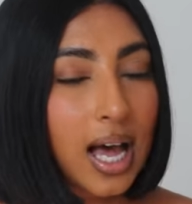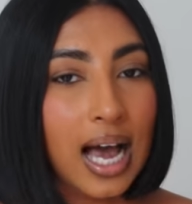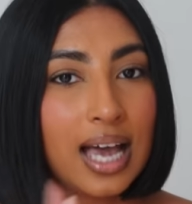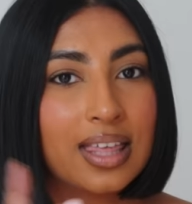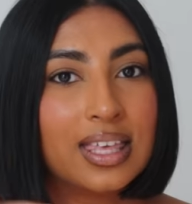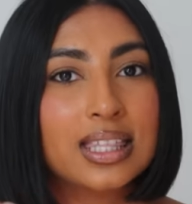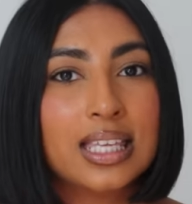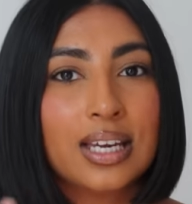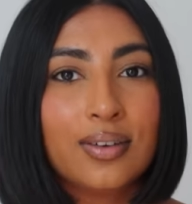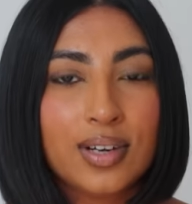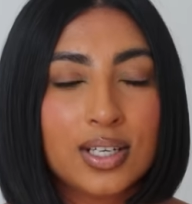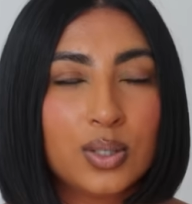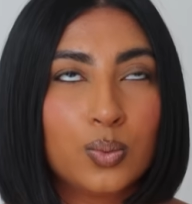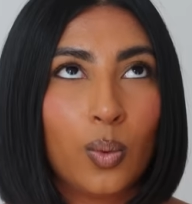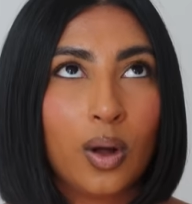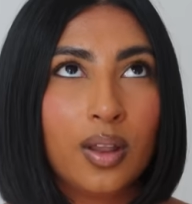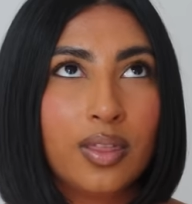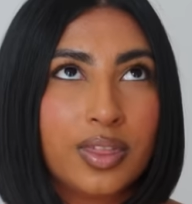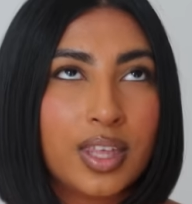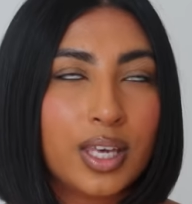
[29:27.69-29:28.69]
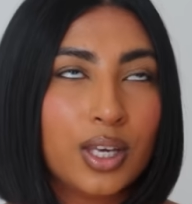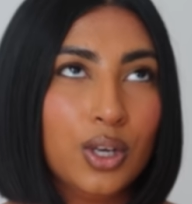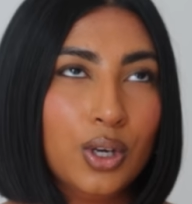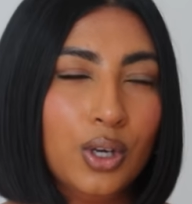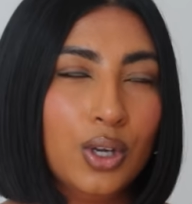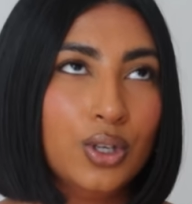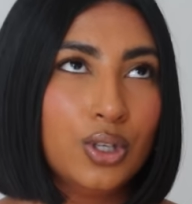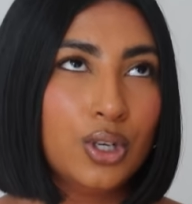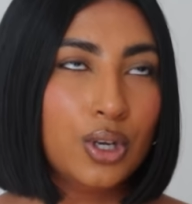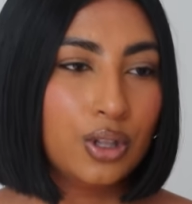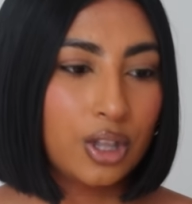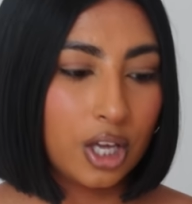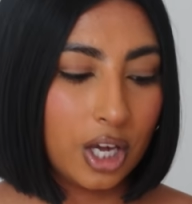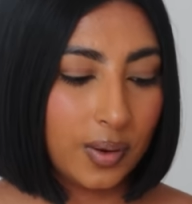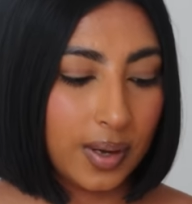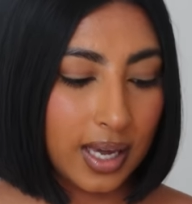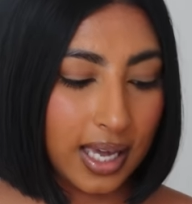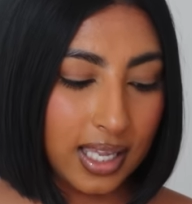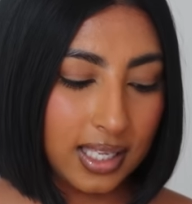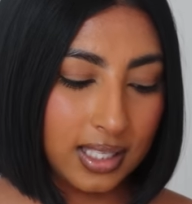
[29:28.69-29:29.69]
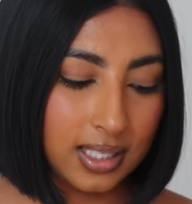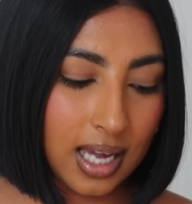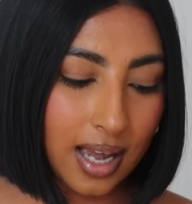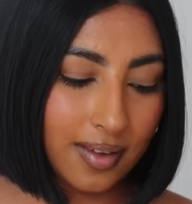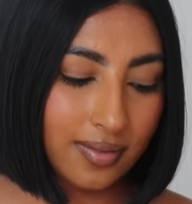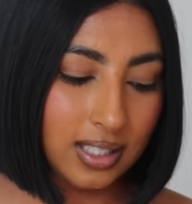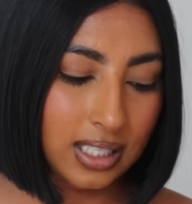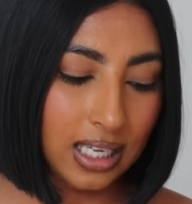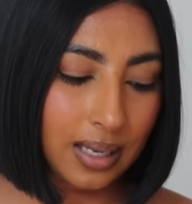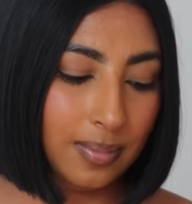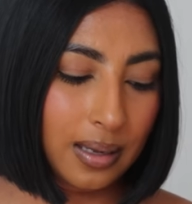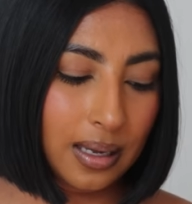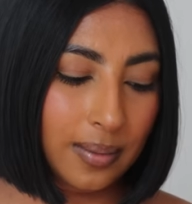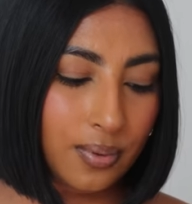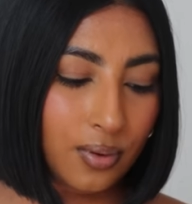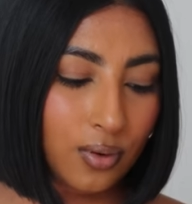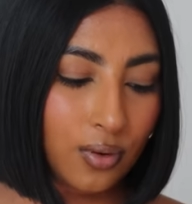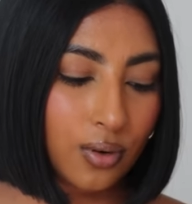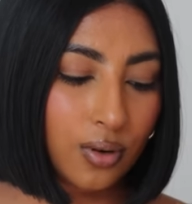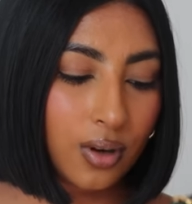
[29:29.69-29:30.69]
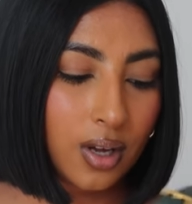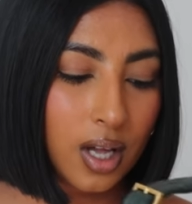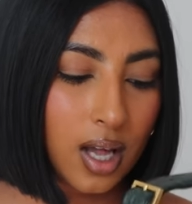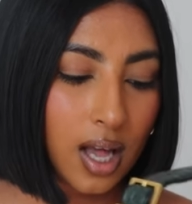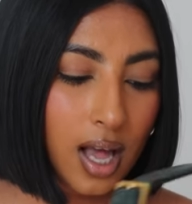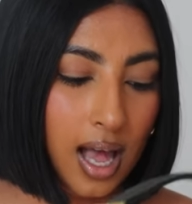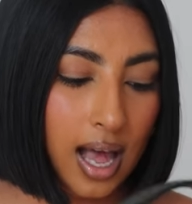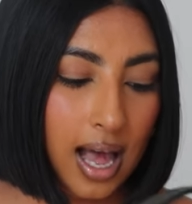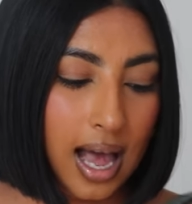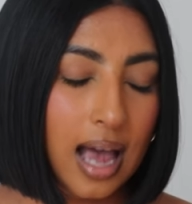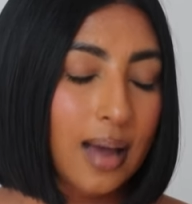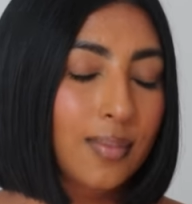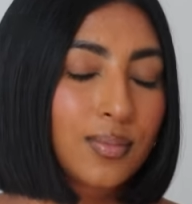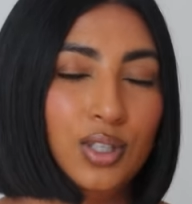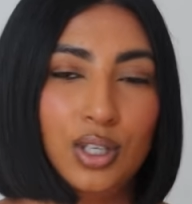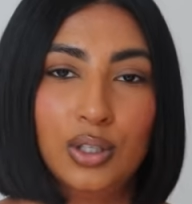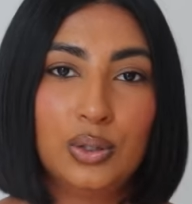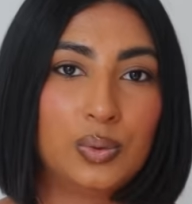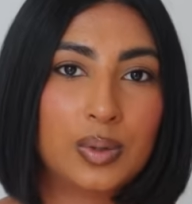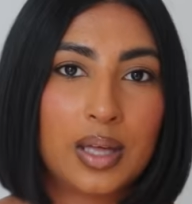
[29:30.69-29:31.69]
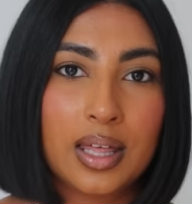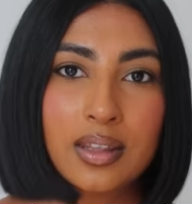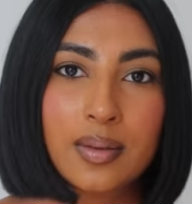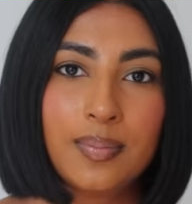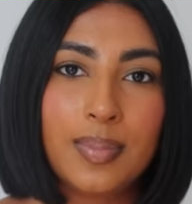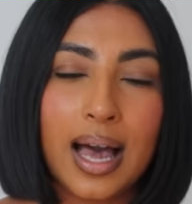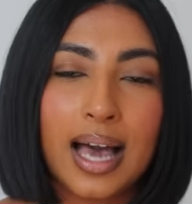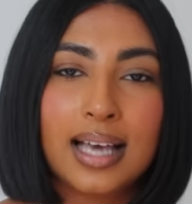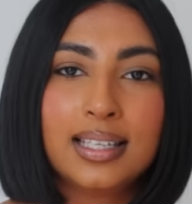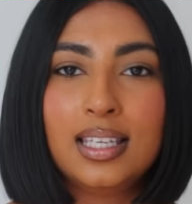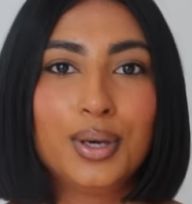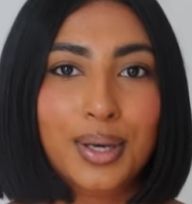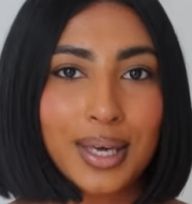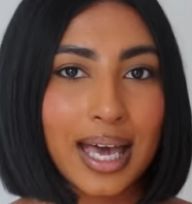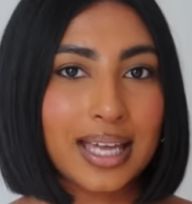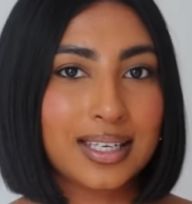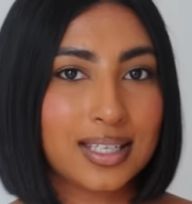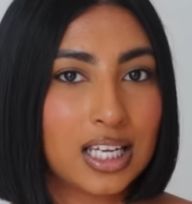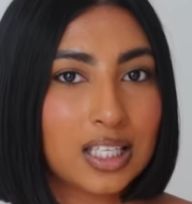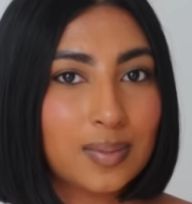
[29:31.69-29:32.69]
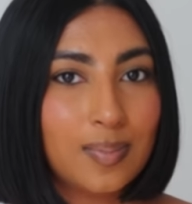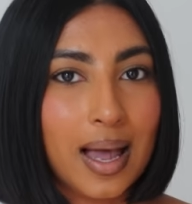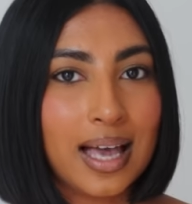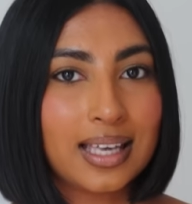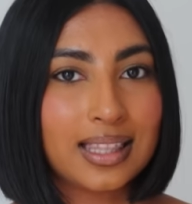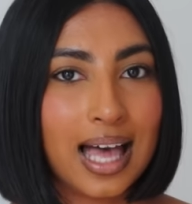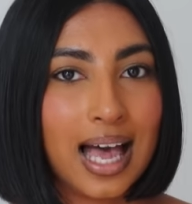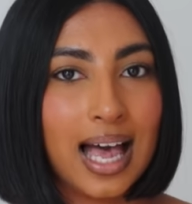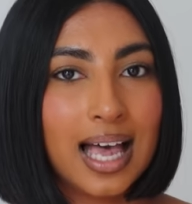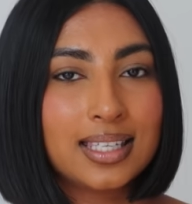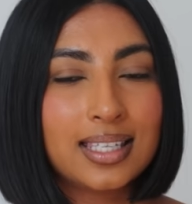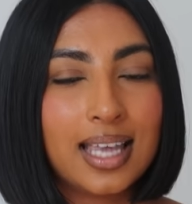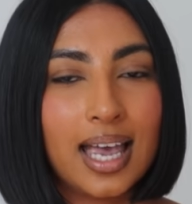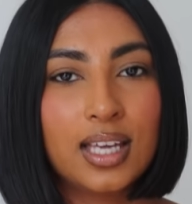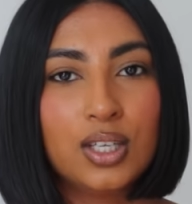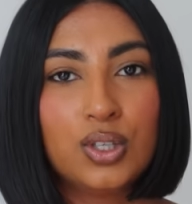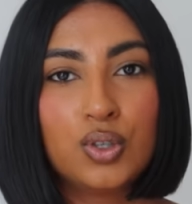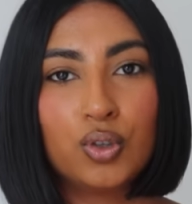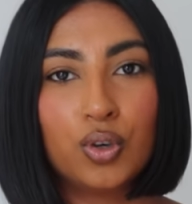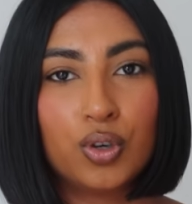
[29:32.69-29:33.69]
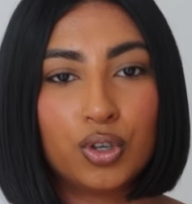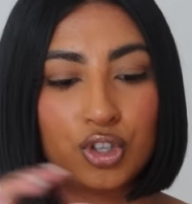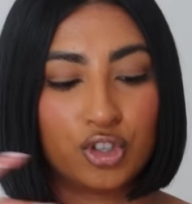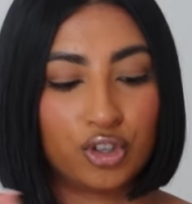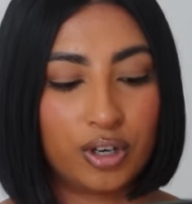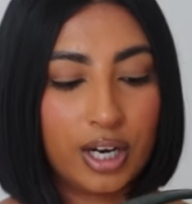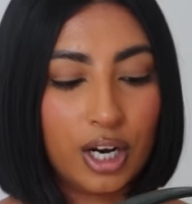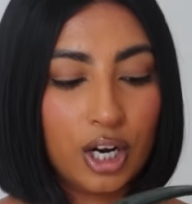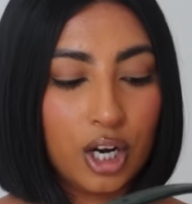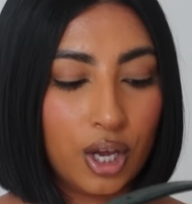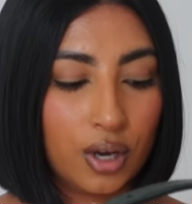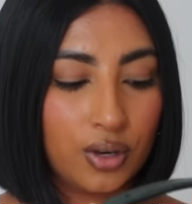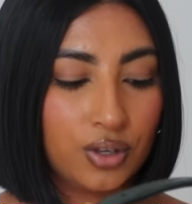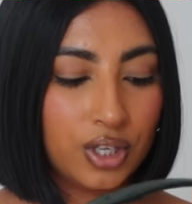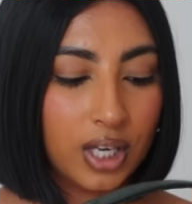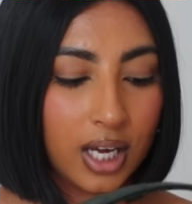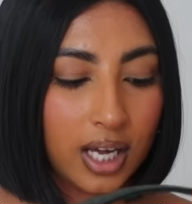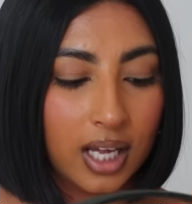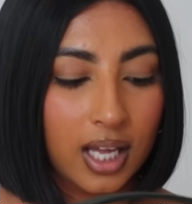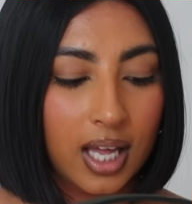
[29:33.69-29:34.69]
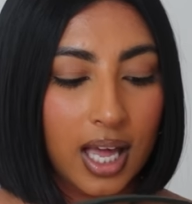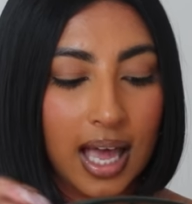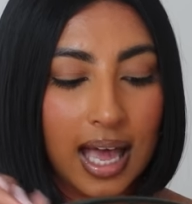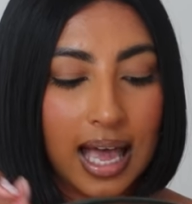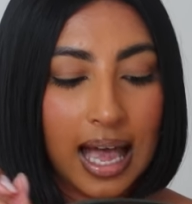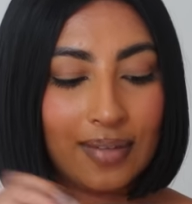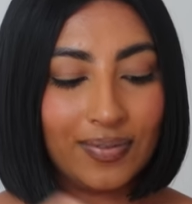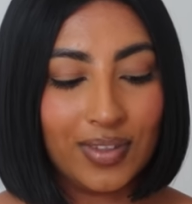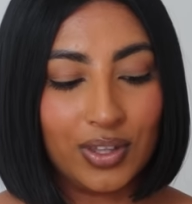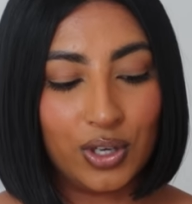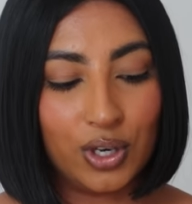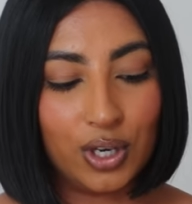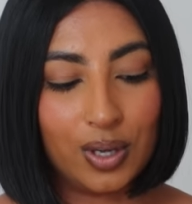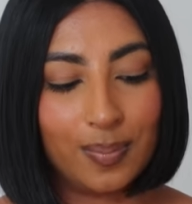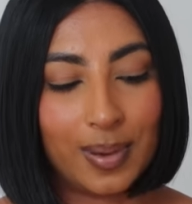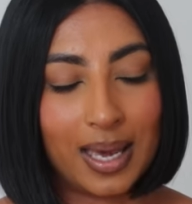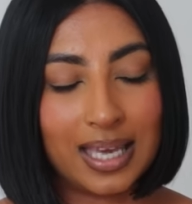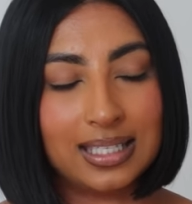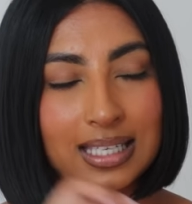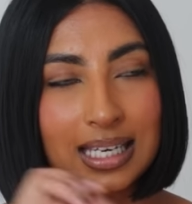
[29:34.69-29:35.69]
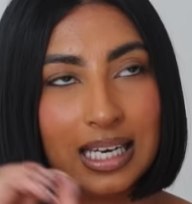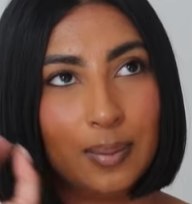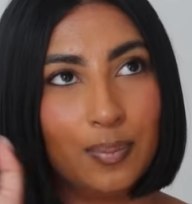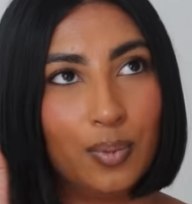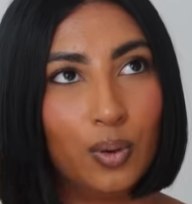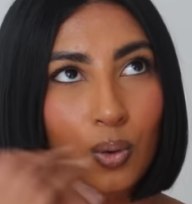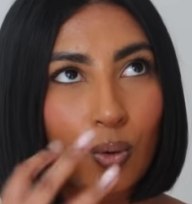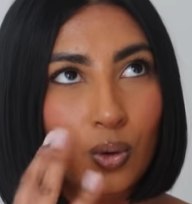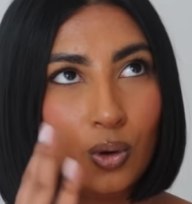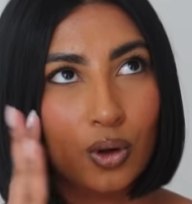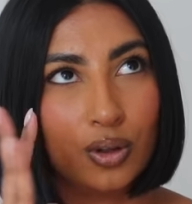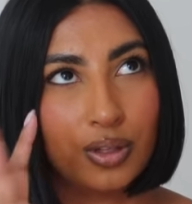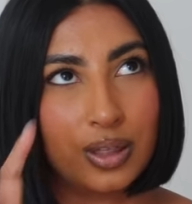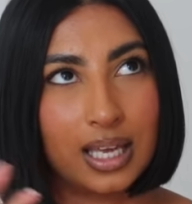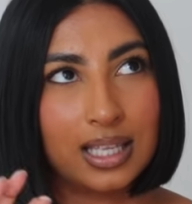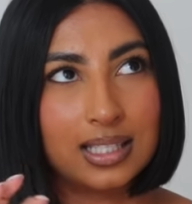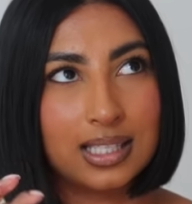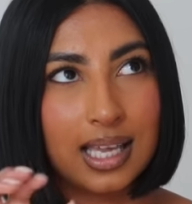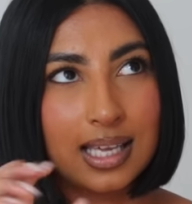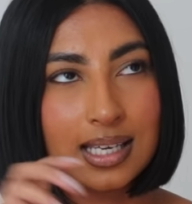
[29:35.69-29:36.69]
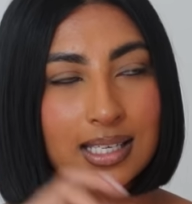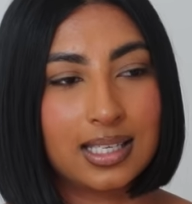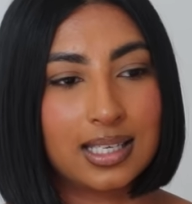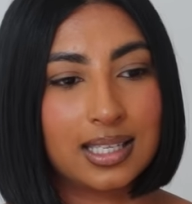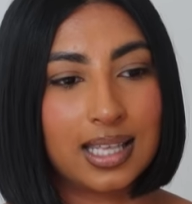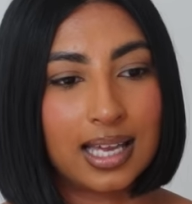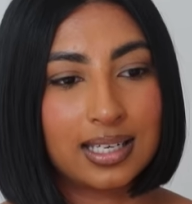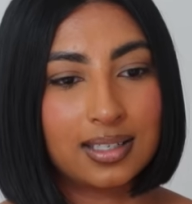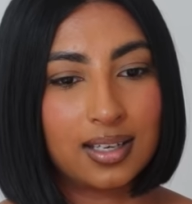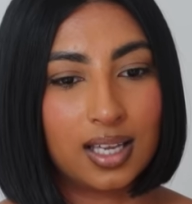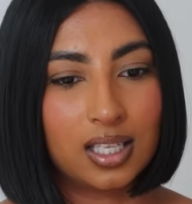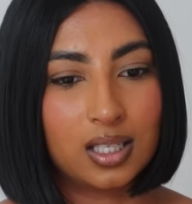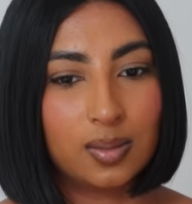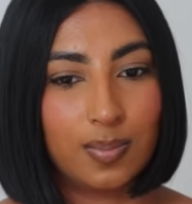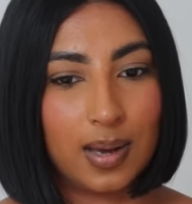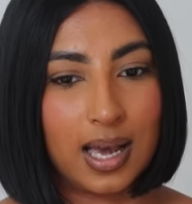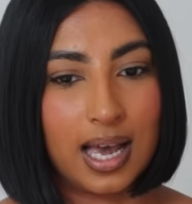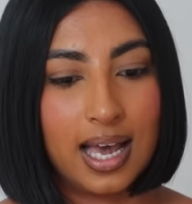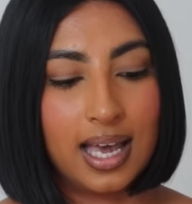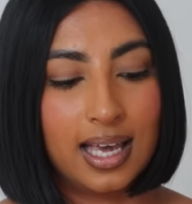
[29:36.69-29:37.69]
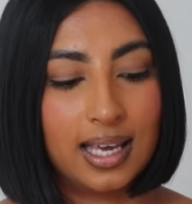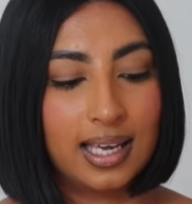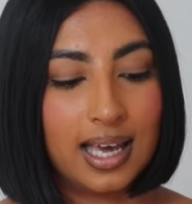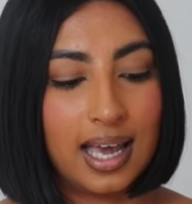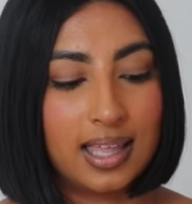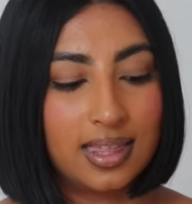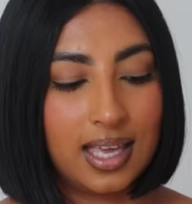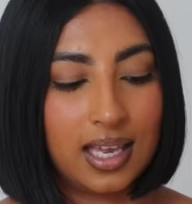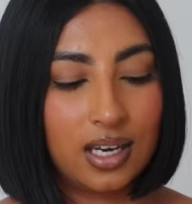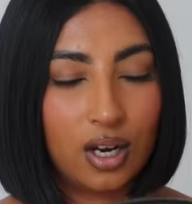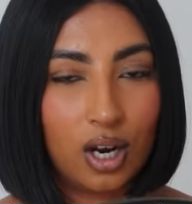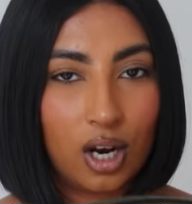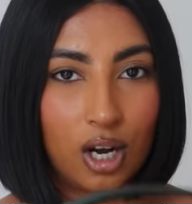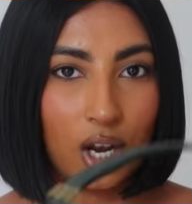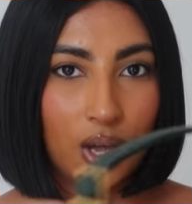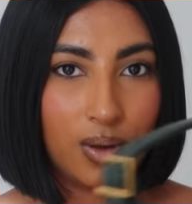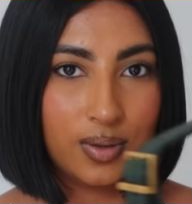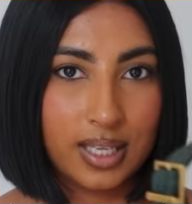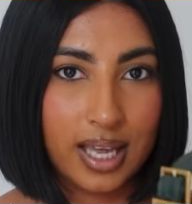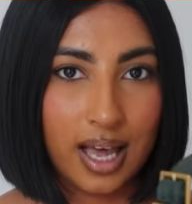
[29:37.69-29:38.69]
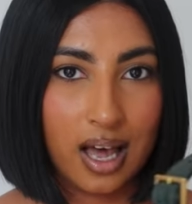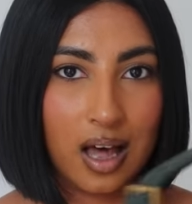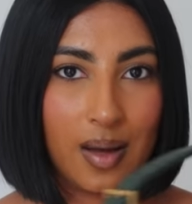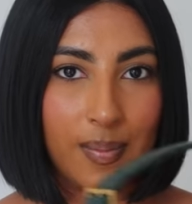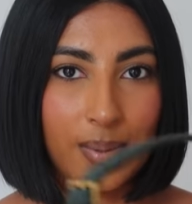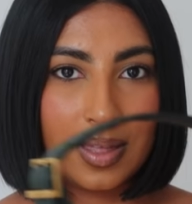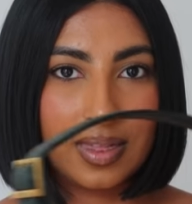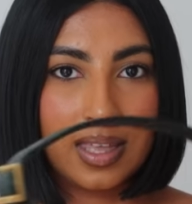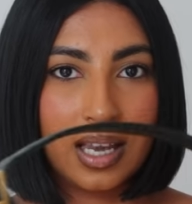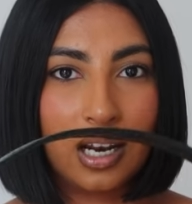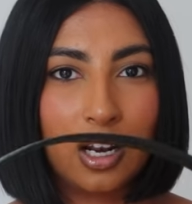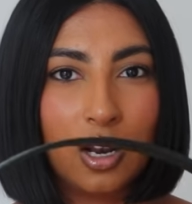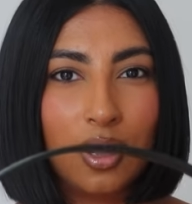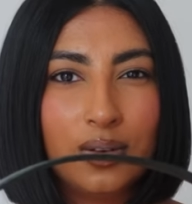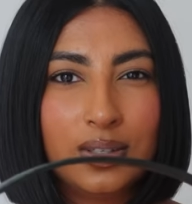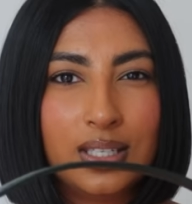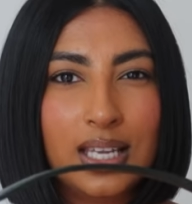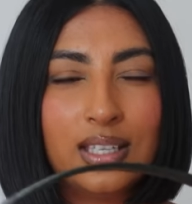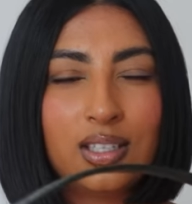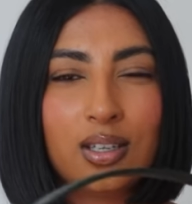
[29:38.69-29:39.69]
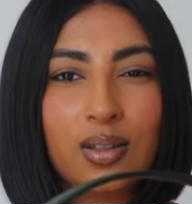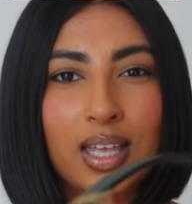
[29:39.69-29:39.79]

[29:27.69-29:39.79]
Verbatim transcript: I think there is one thing you can do though is I've seen people um, do this for other bags. You can get a dust bag that has a drawstring closure and then you can basically put all your things into that dust bag and then close it up and then close it.